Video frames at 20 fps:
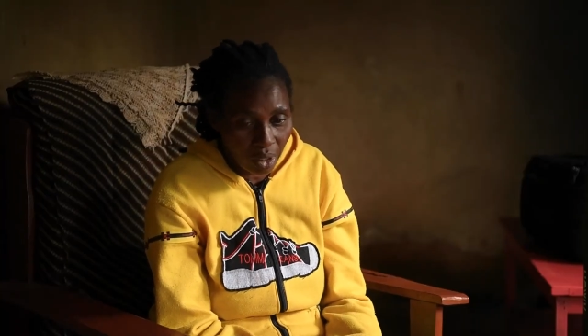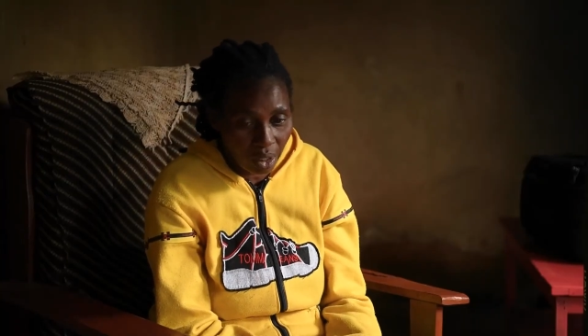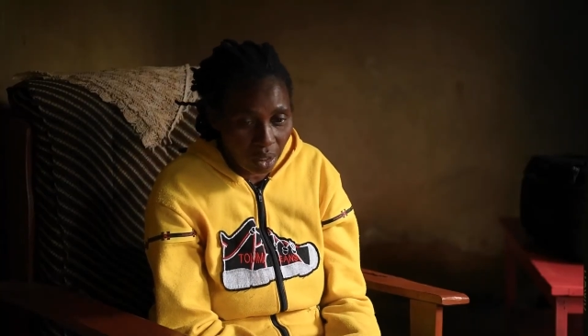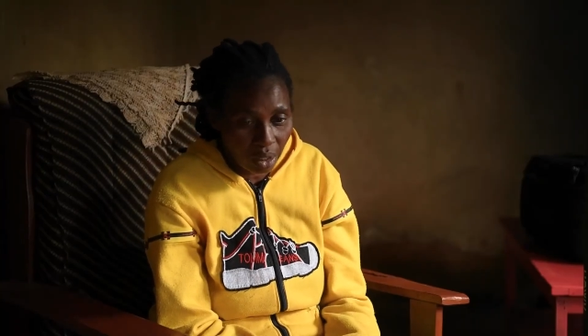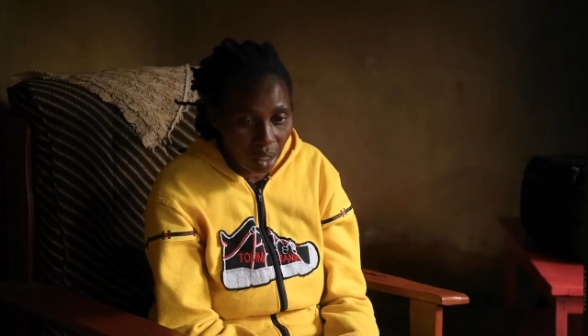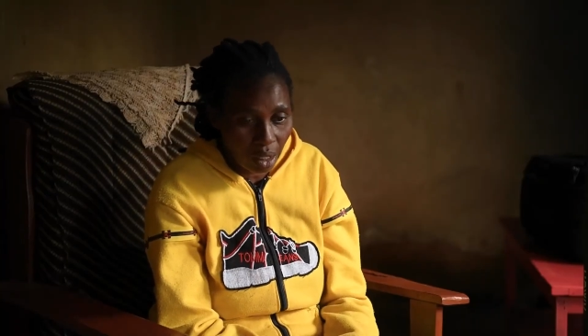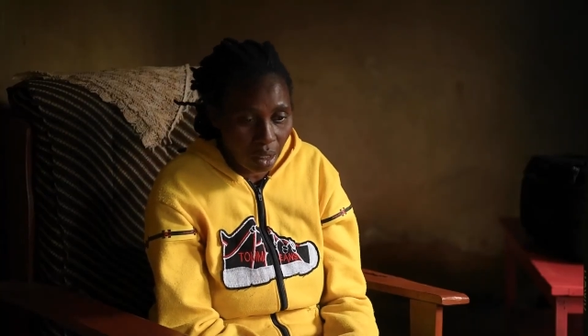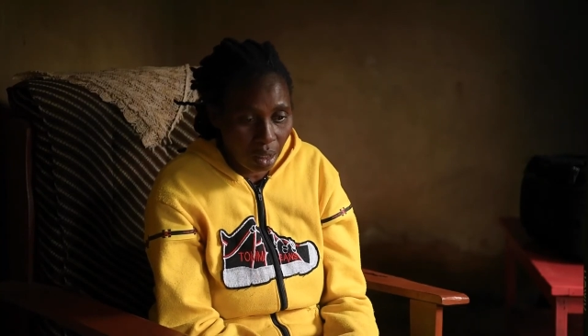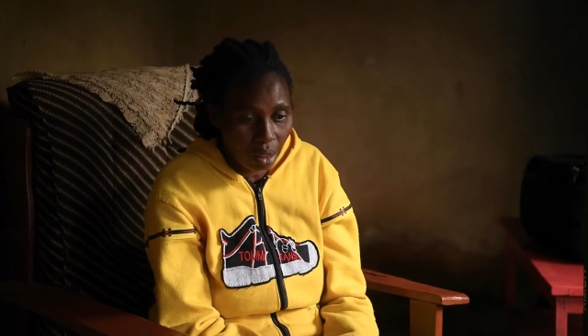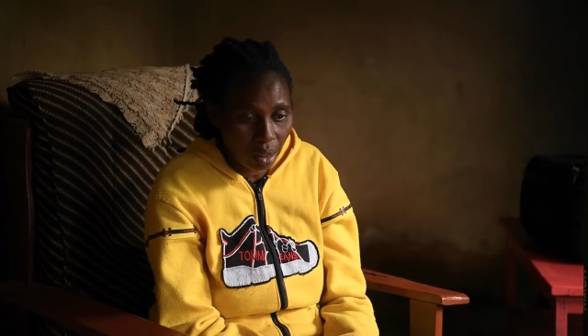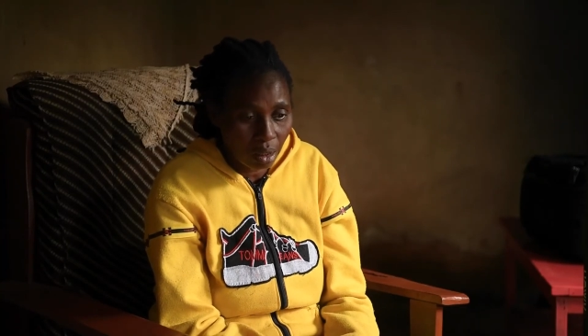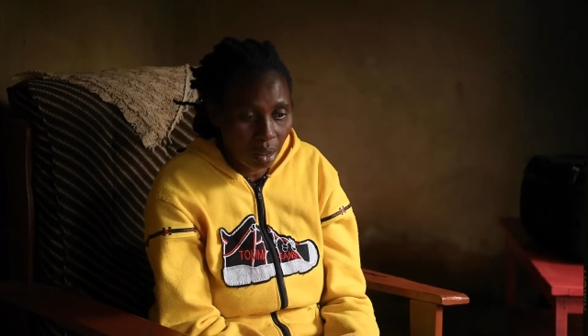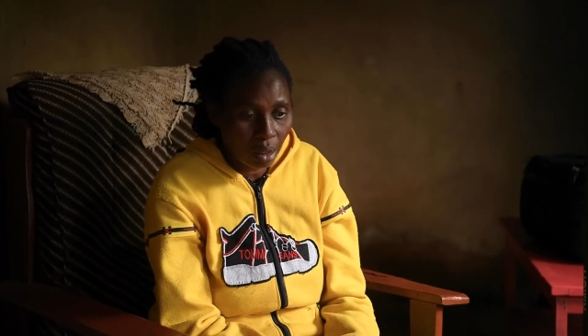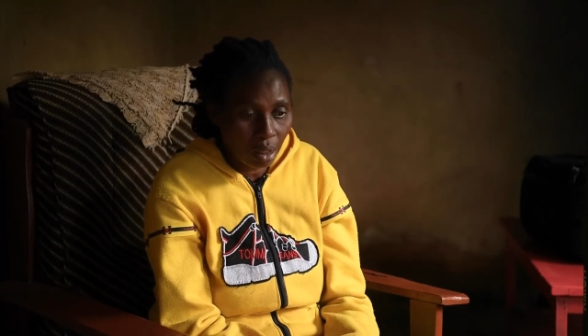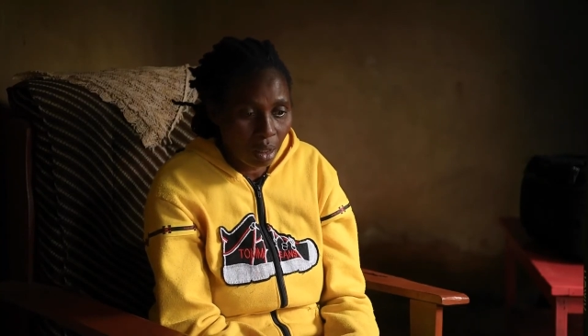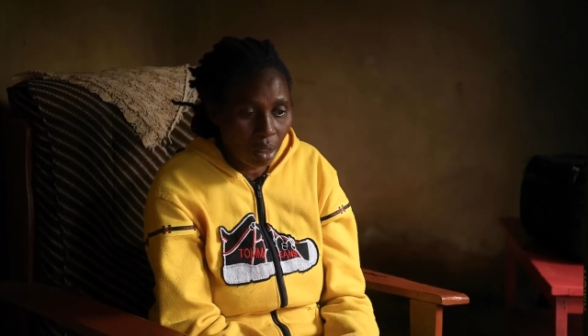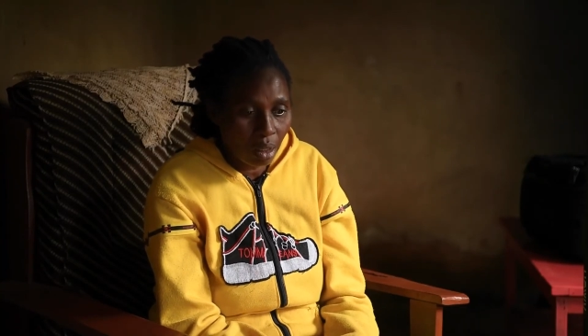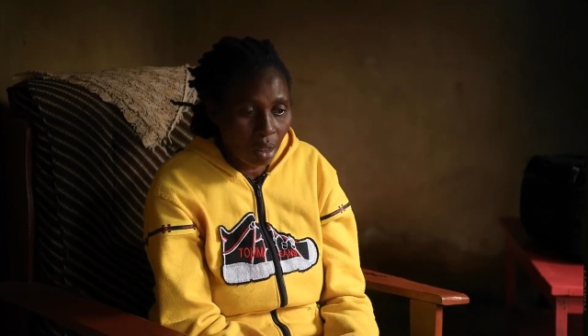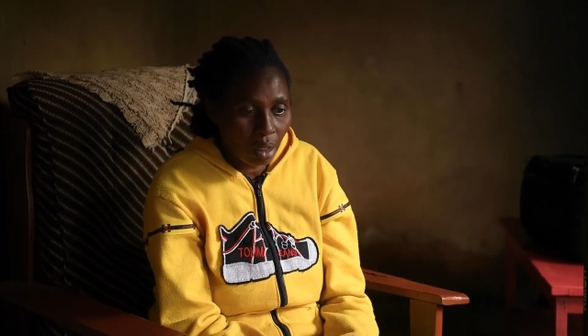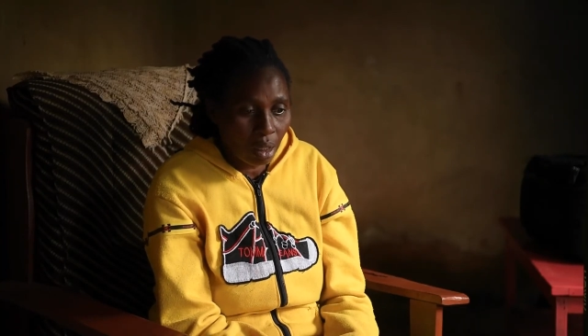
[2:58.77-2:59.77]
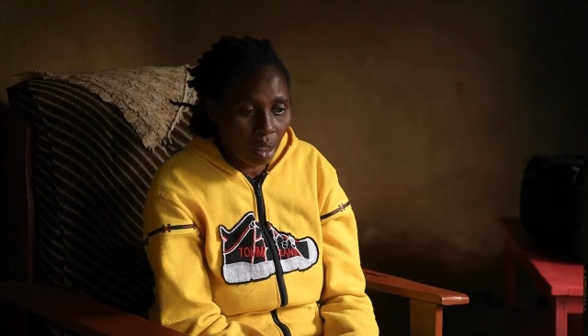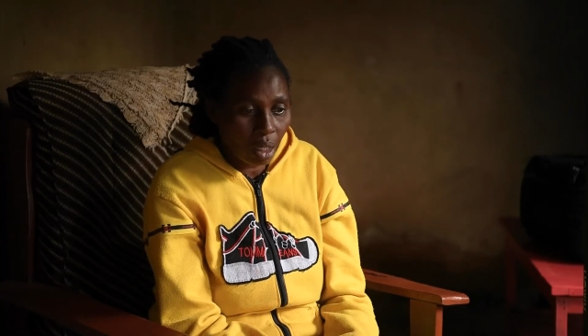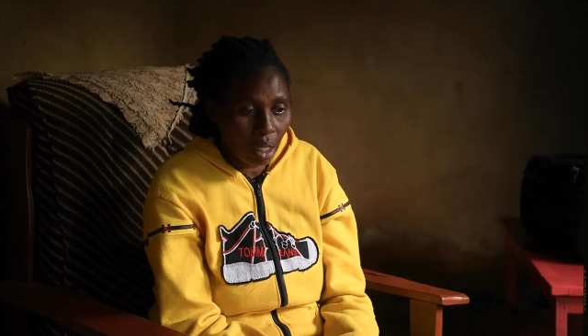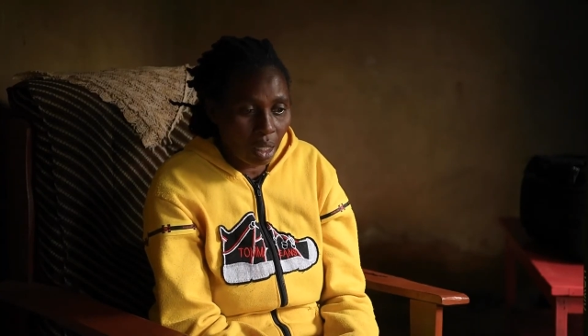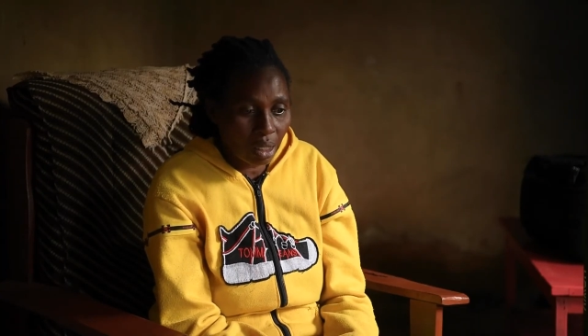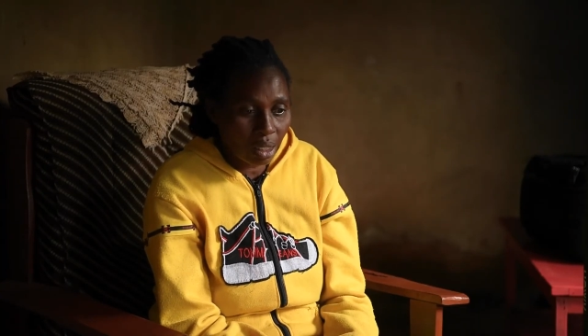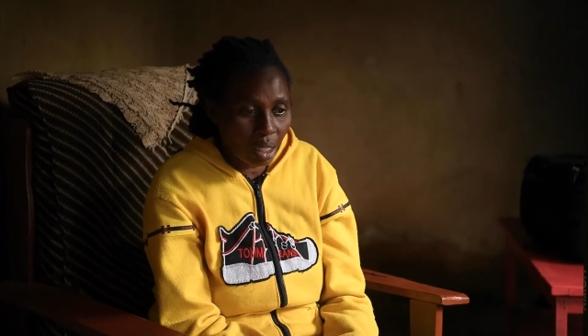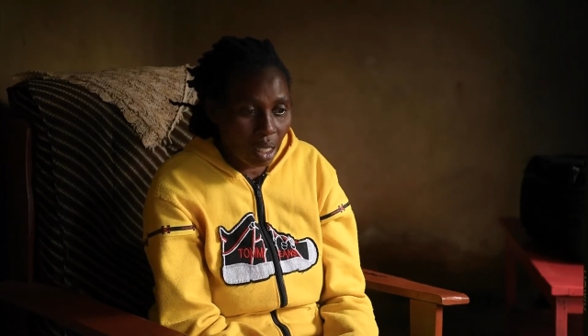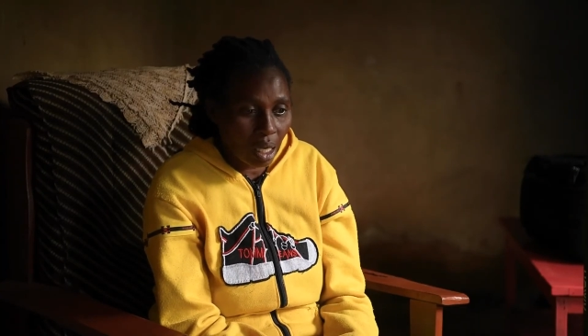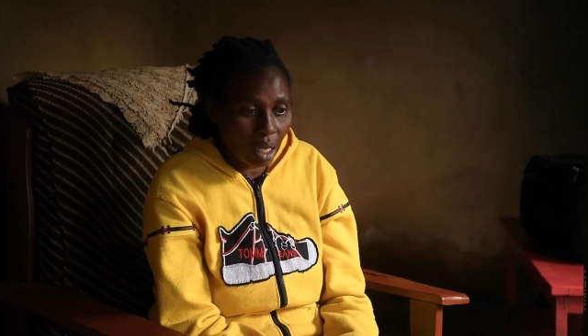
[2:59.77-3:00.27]
Brett, but
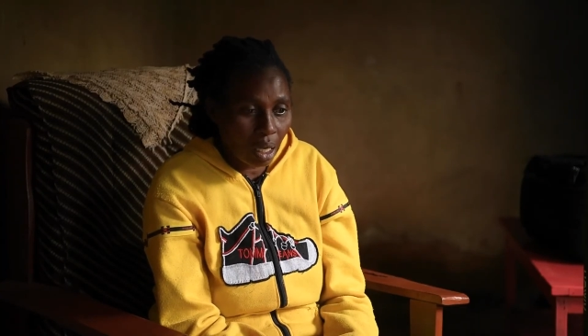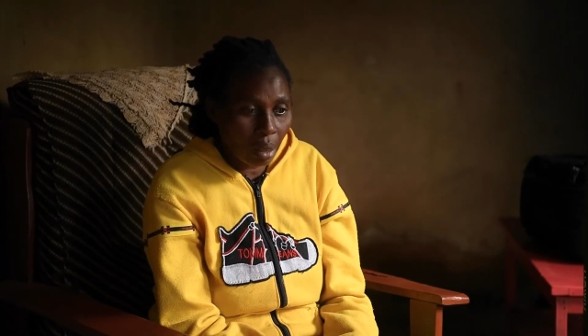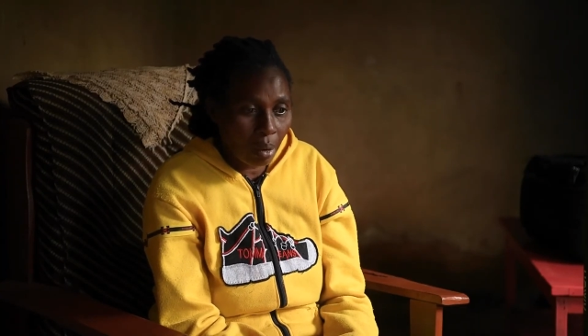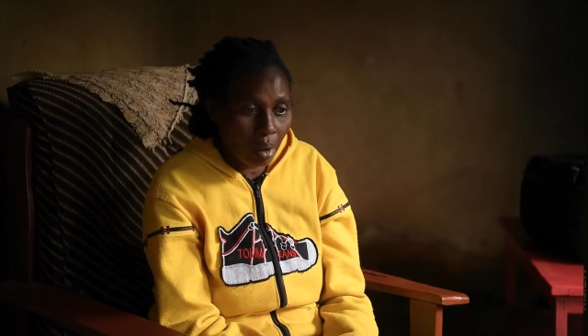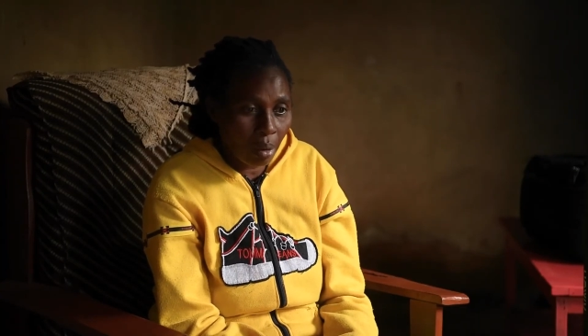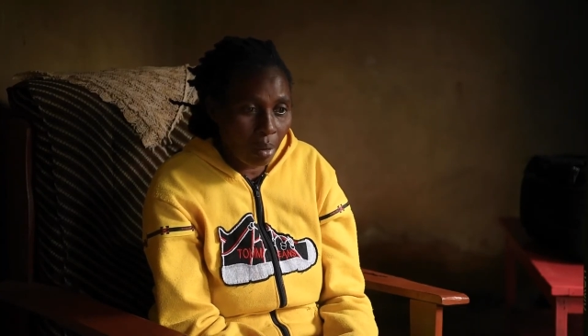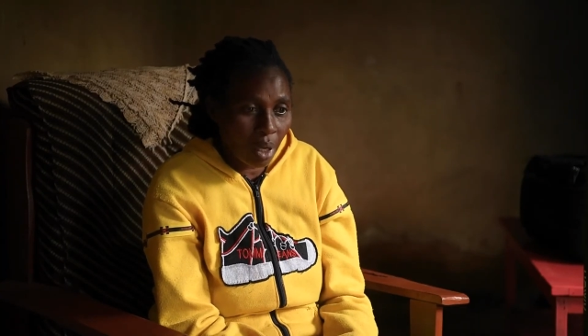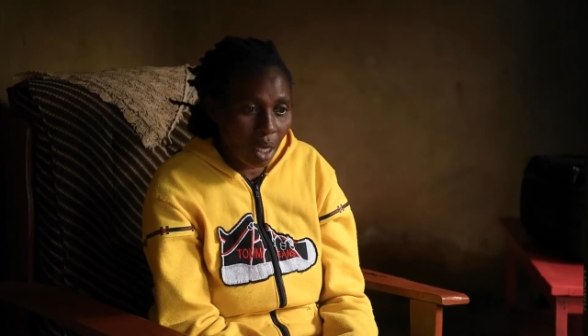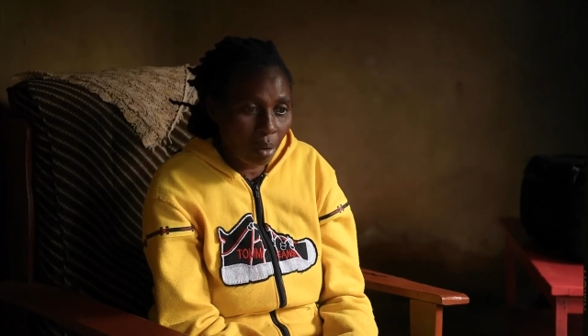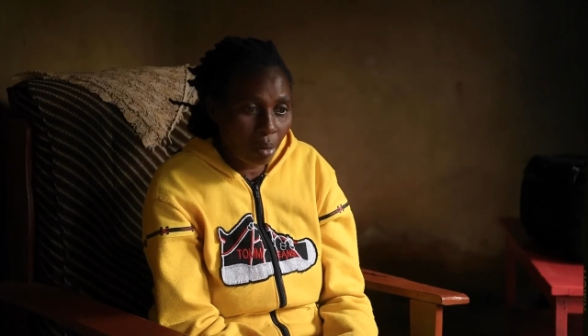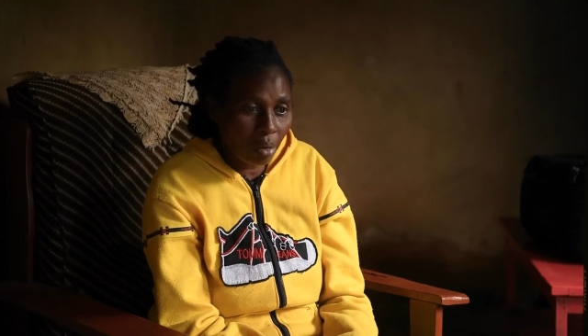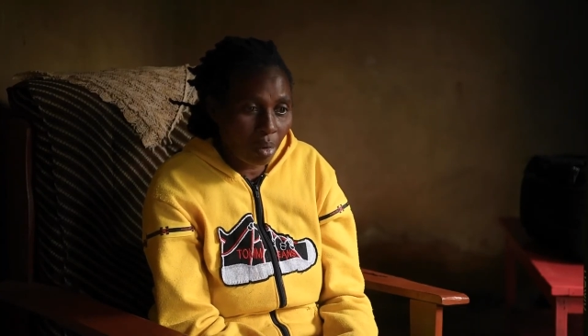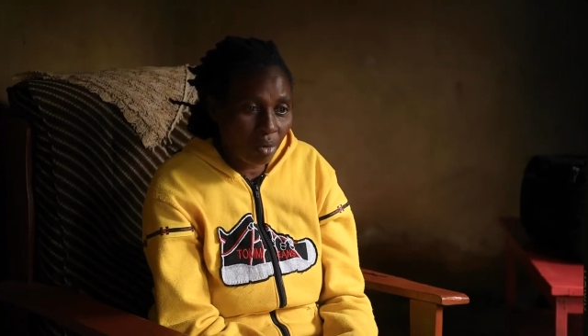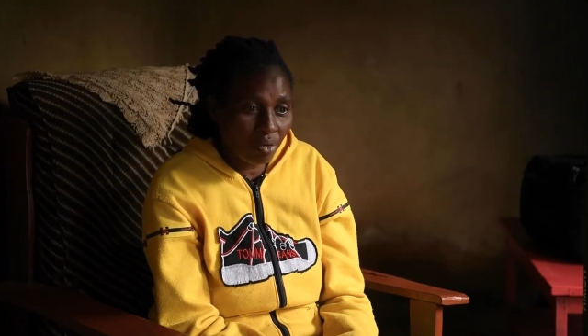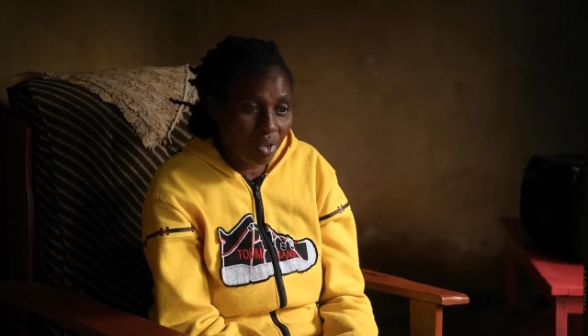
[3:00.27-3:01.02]
for me as well.